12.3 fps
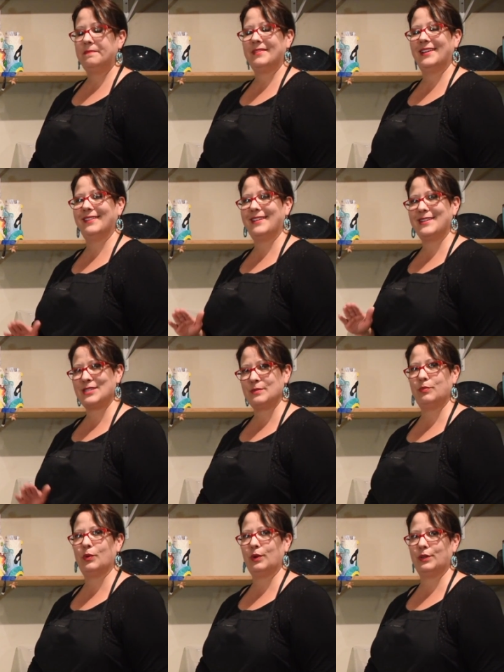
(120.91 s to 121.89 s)
The less
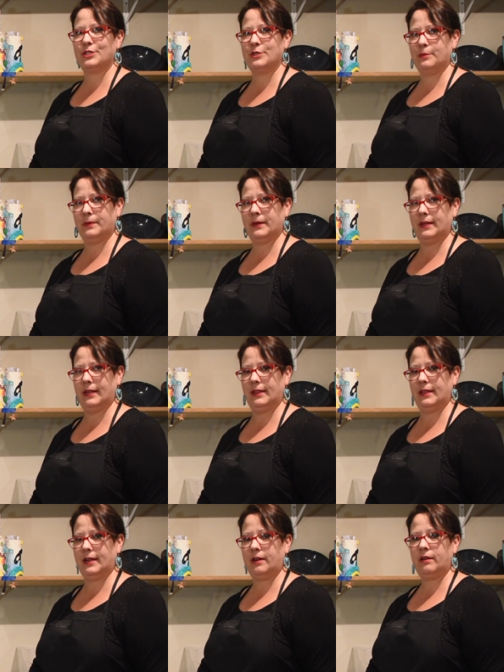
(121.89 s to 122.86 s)
boards you put in
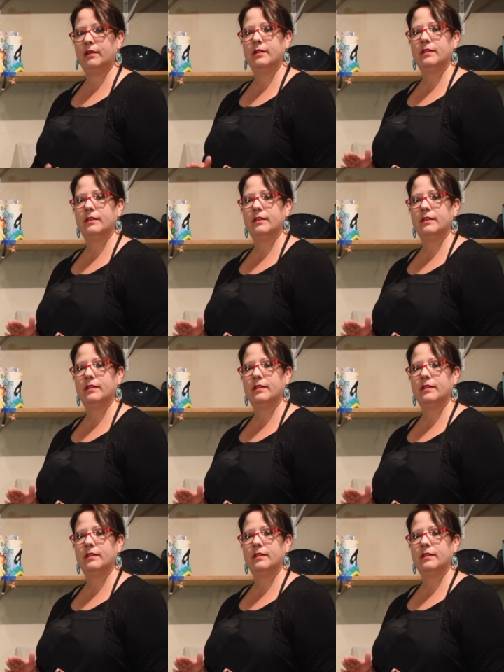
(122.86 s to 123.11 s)
there,